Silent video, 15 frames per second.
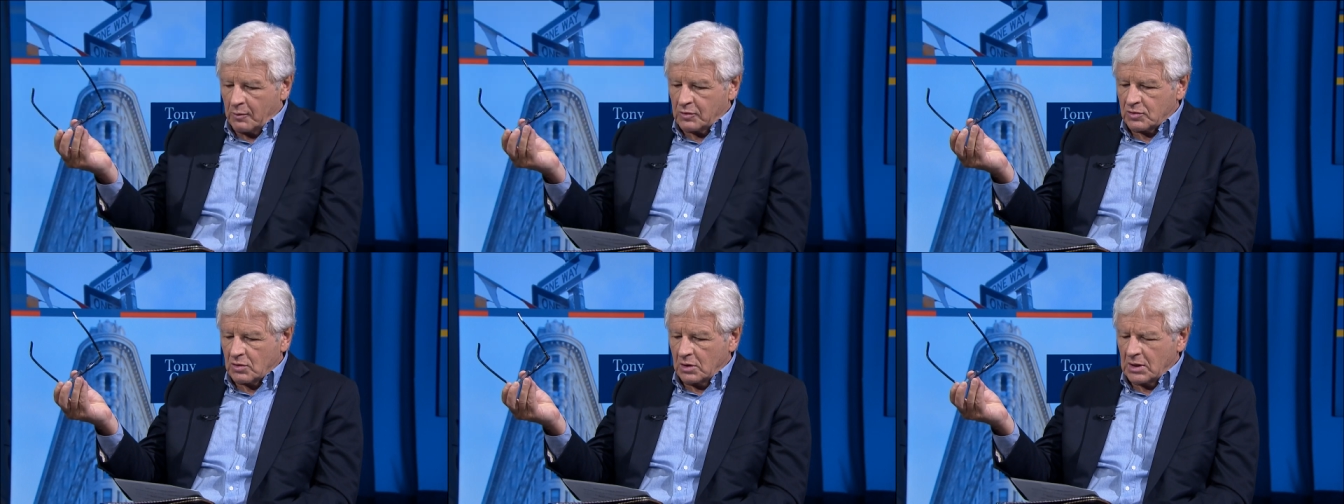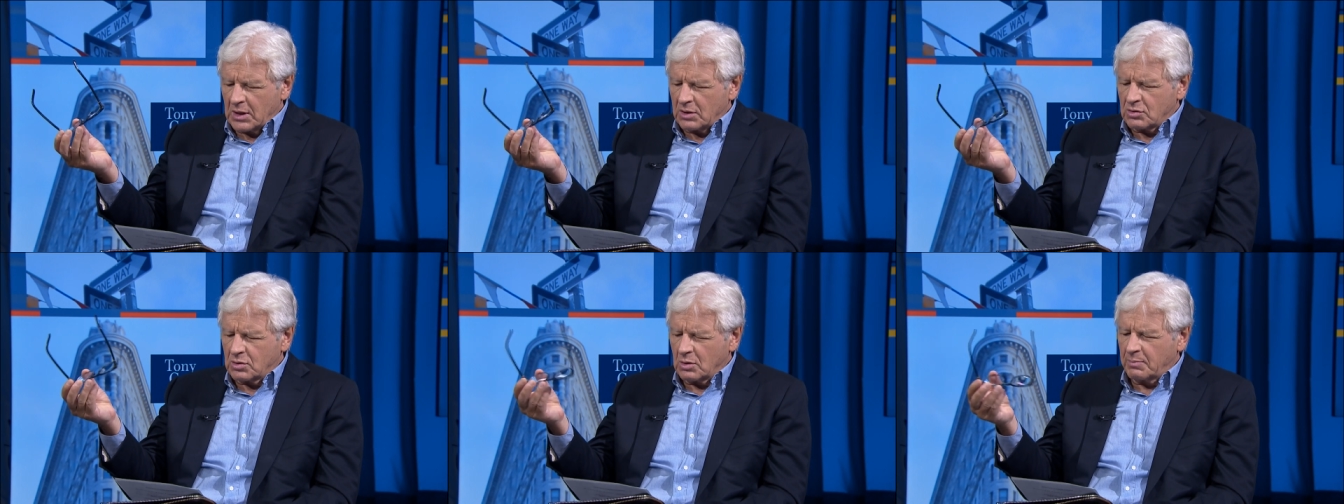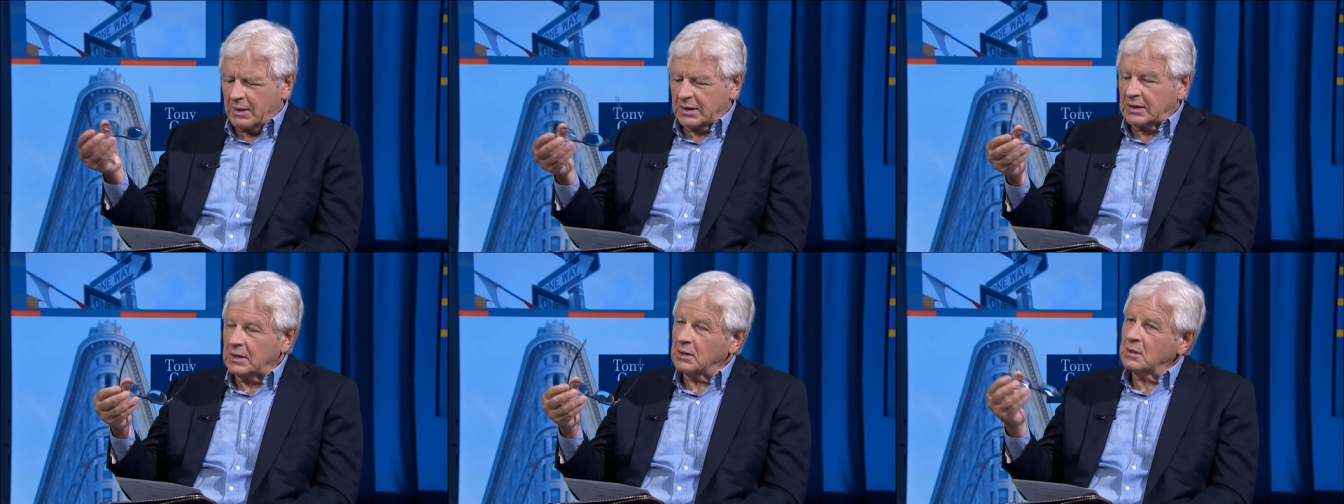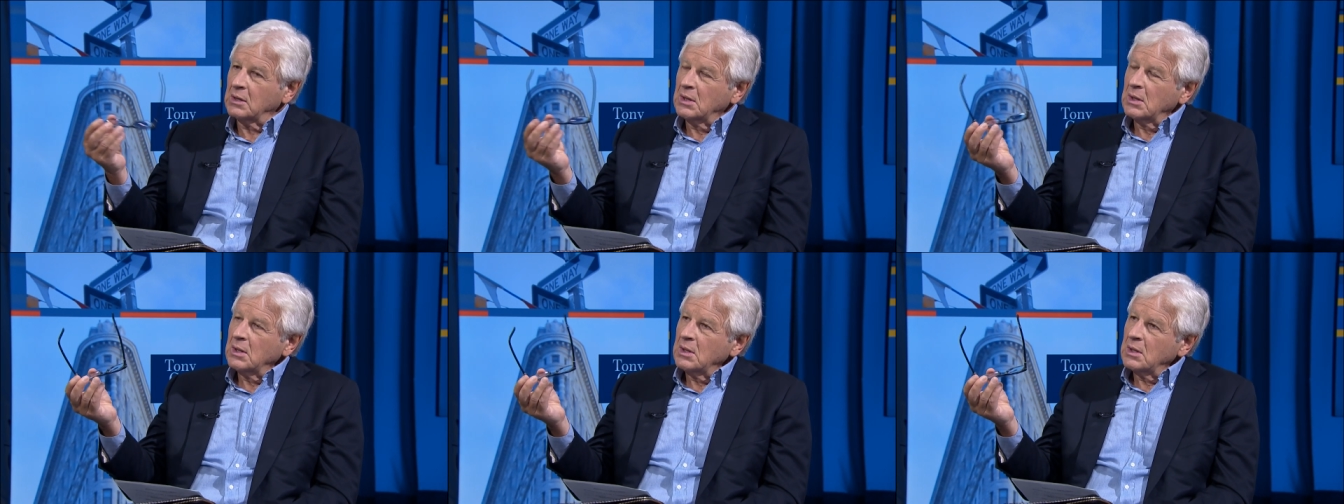was going to ask you about the
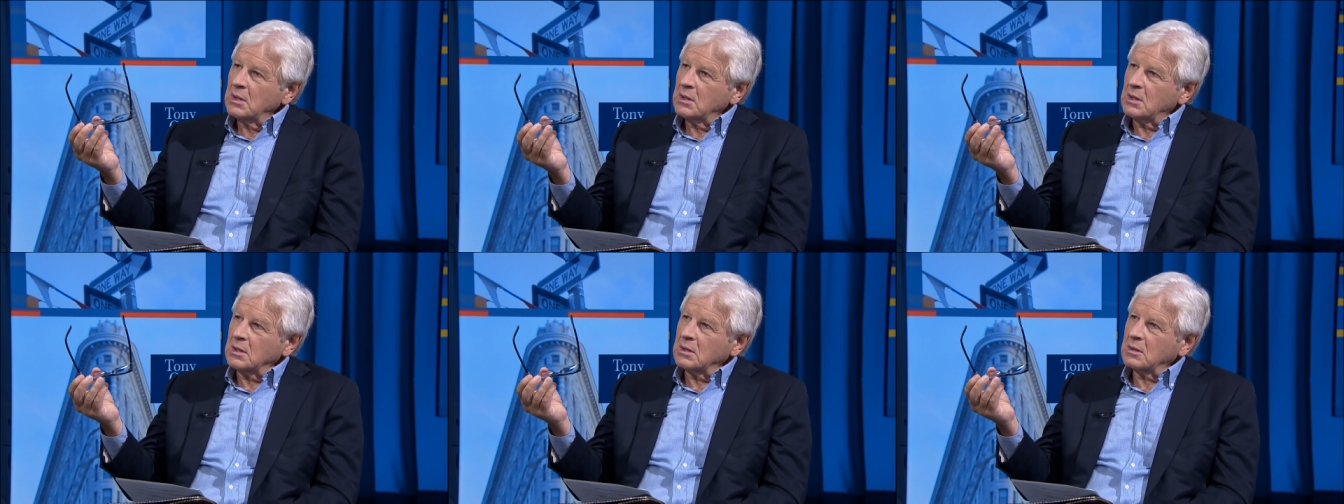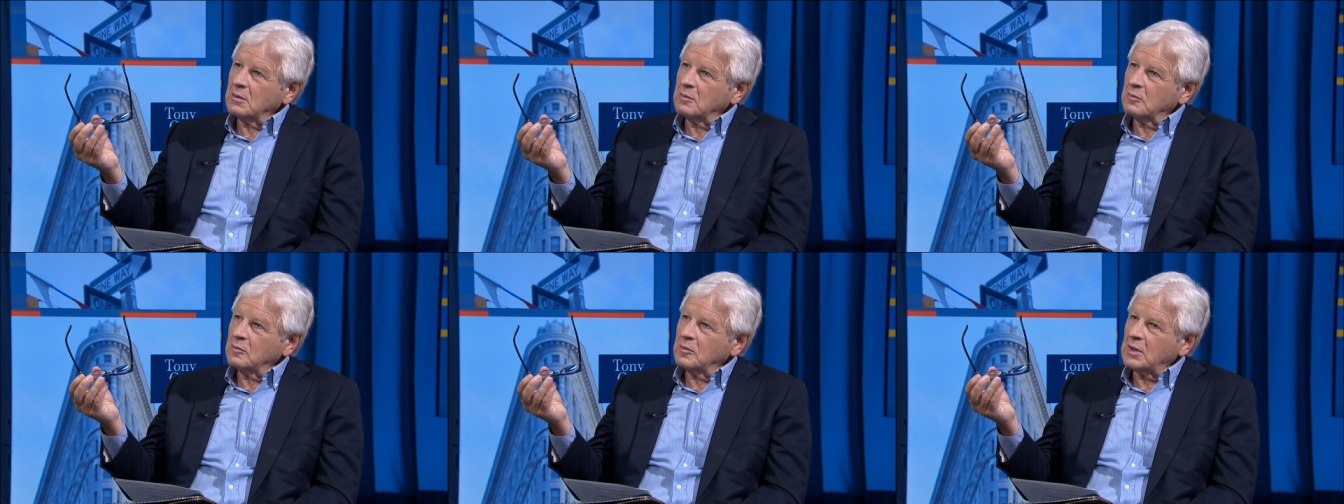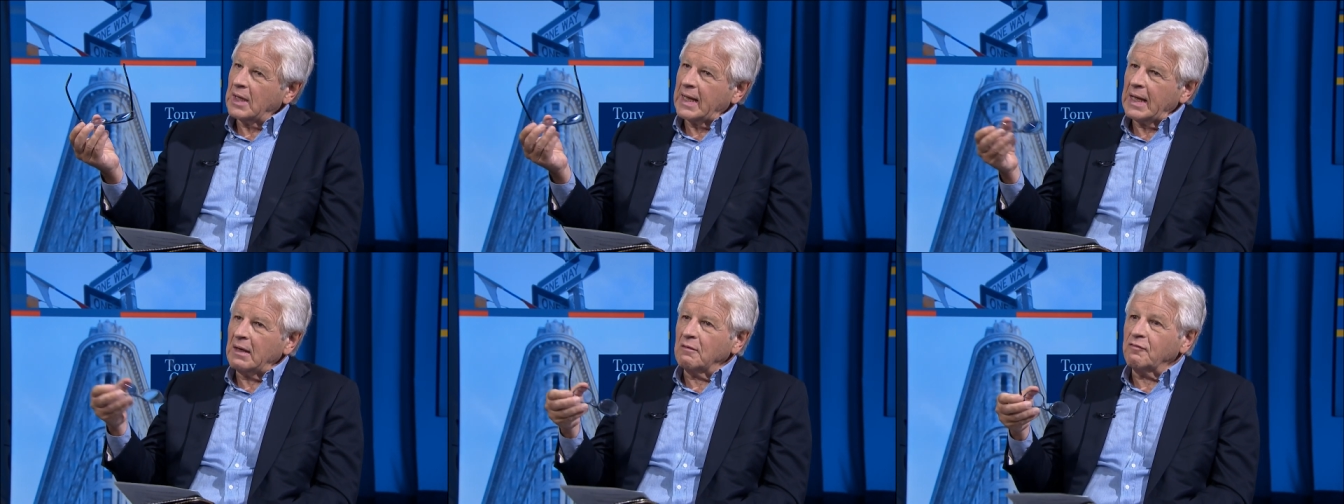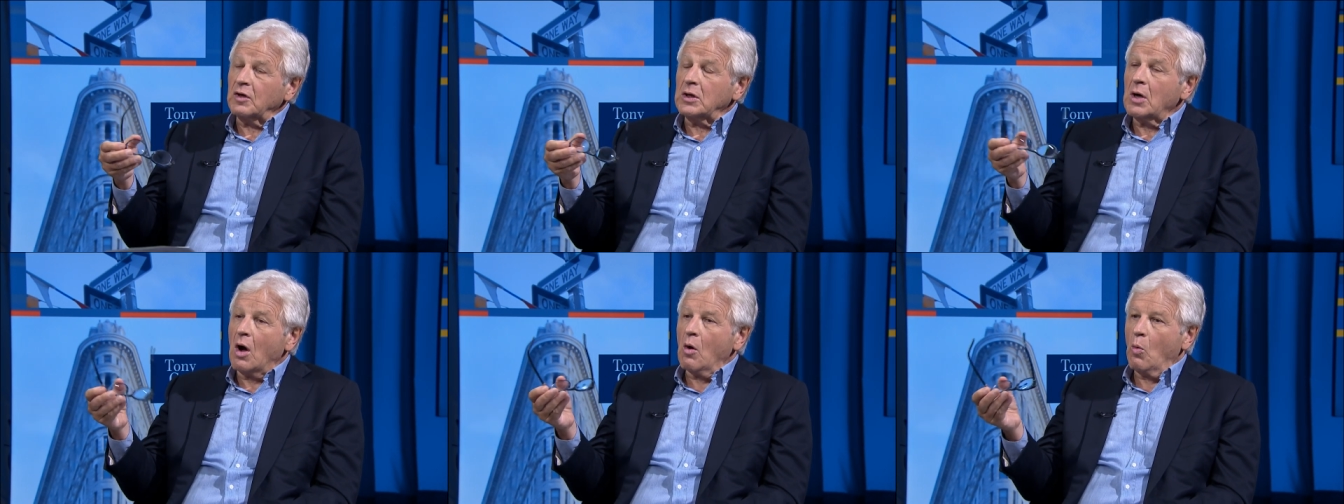Head of a
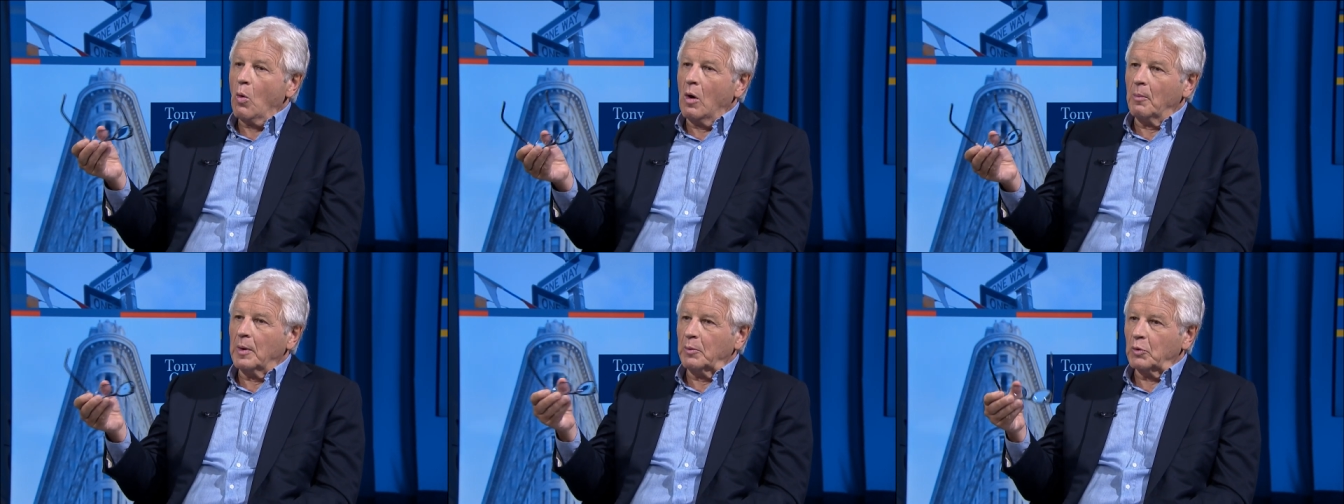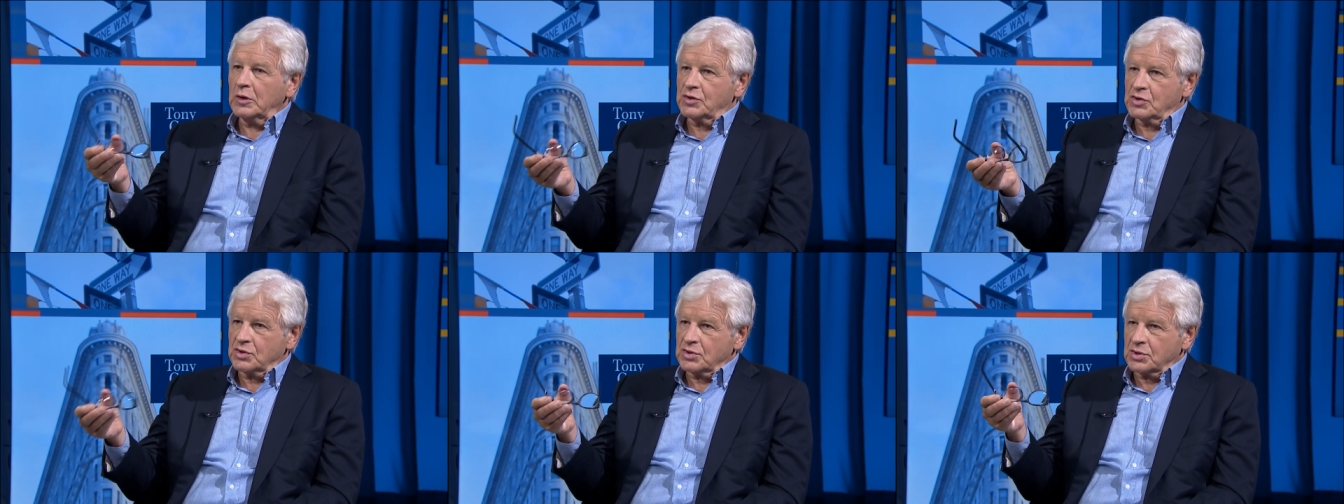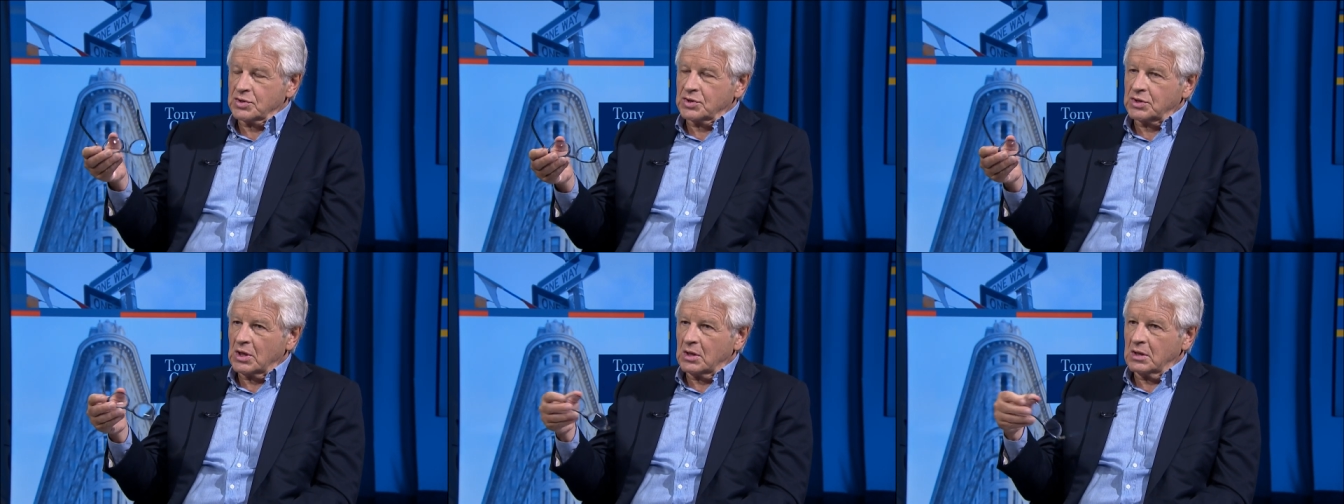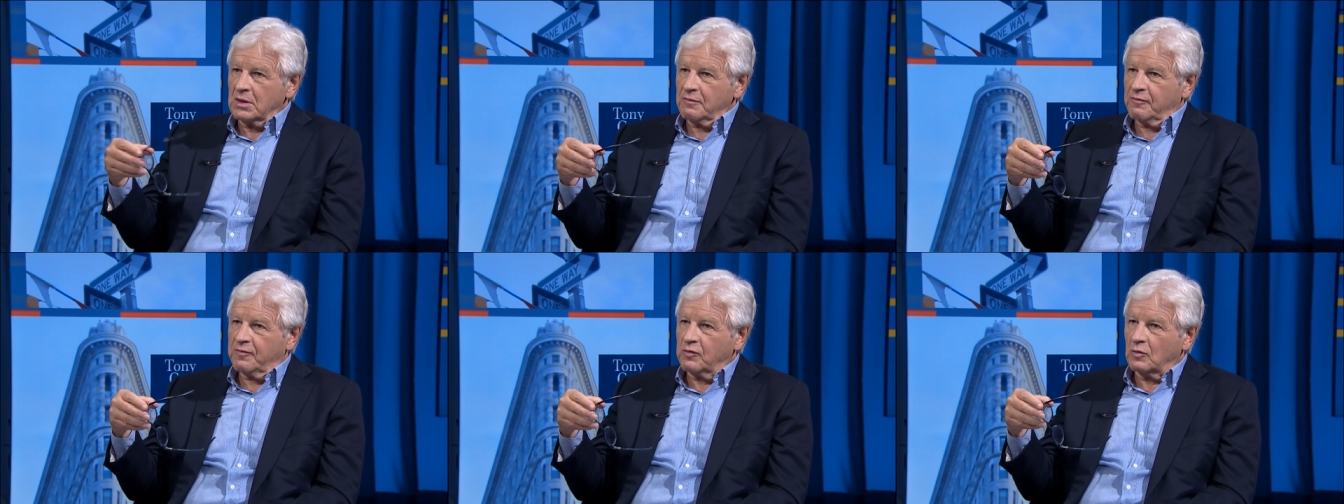Young Woman, which is a
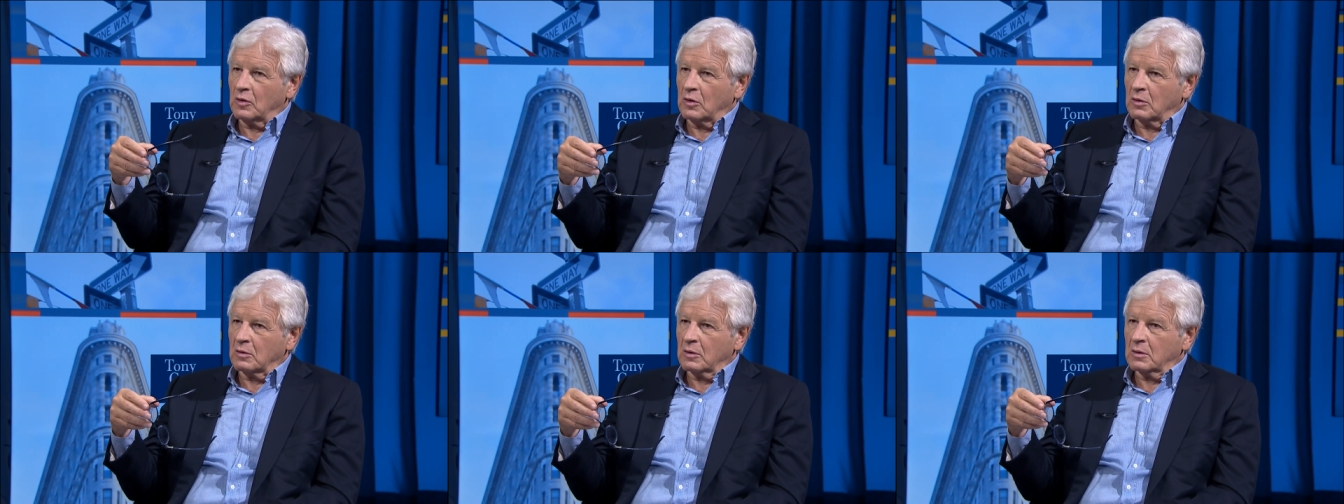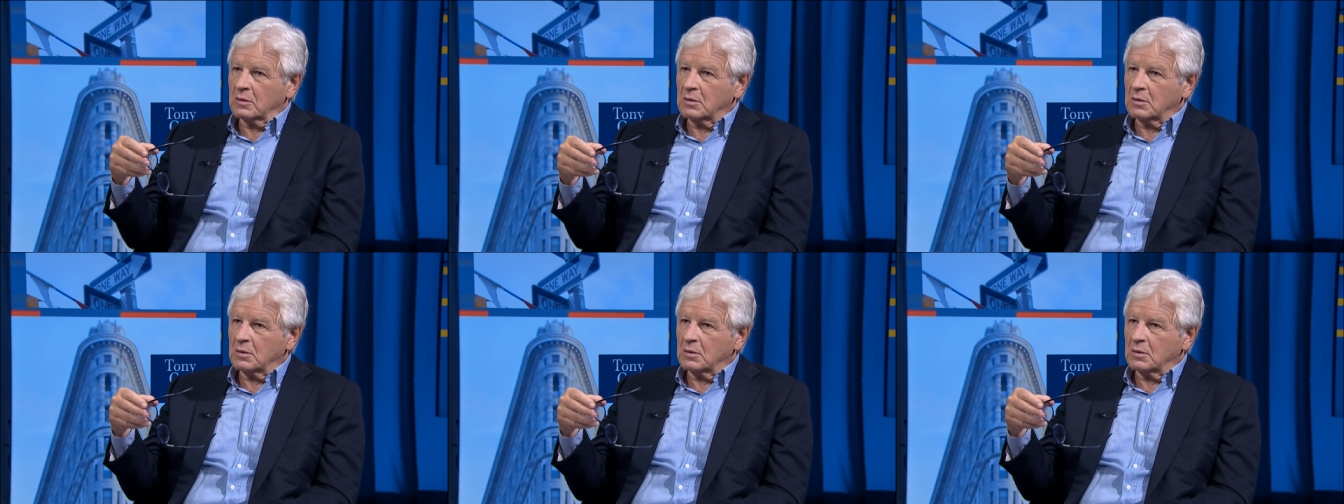study for